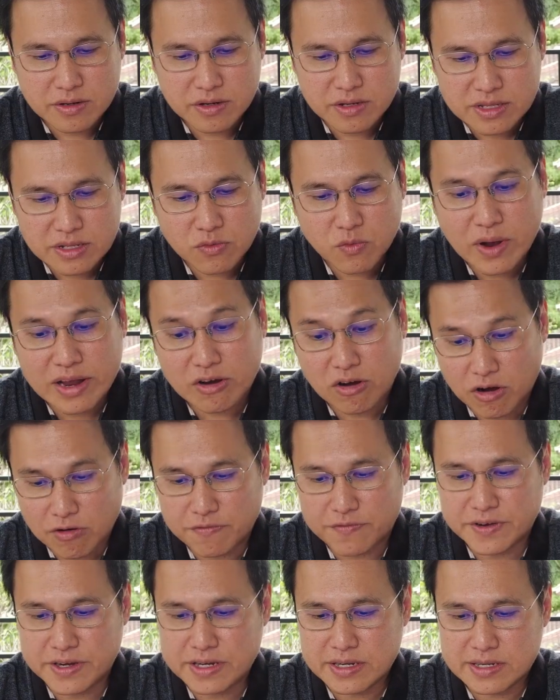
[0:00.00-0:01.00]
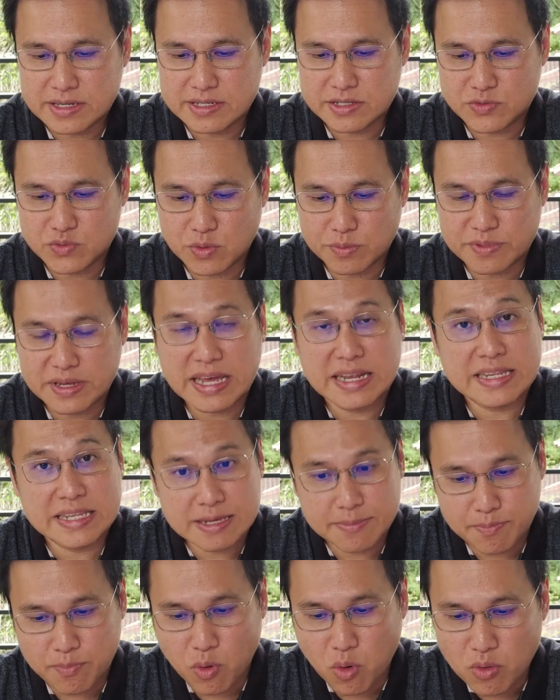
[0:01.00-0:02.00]
Little White Coffee. This will be at
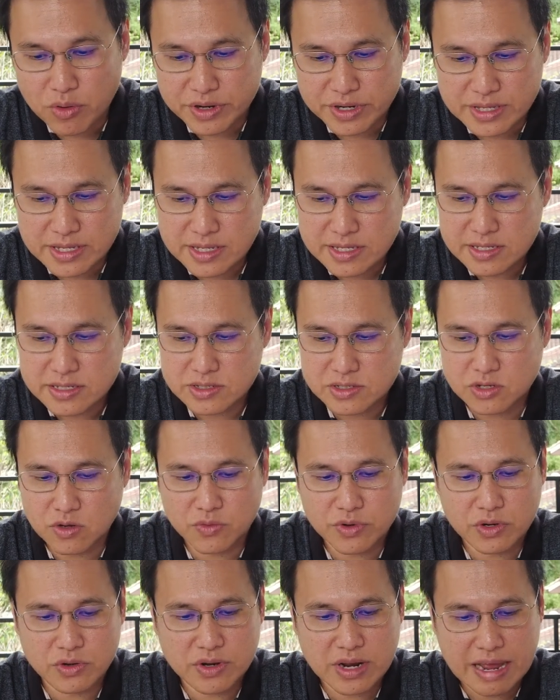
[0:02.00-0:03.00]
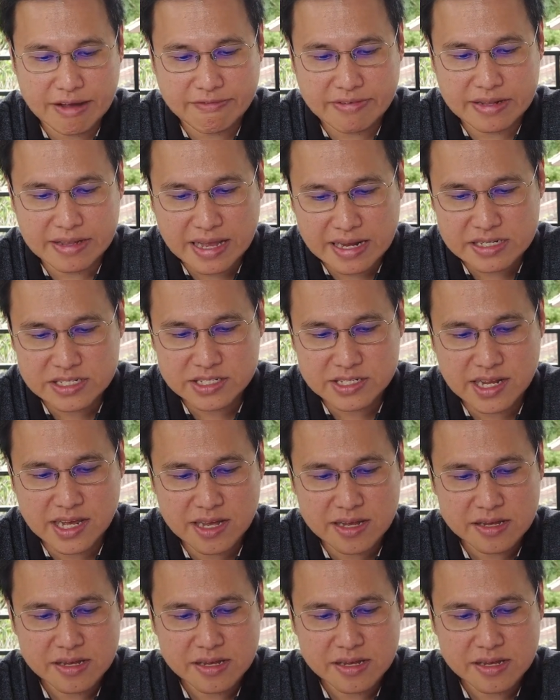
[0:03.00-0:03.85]
Ipoh already. So we're going to have a lunch there.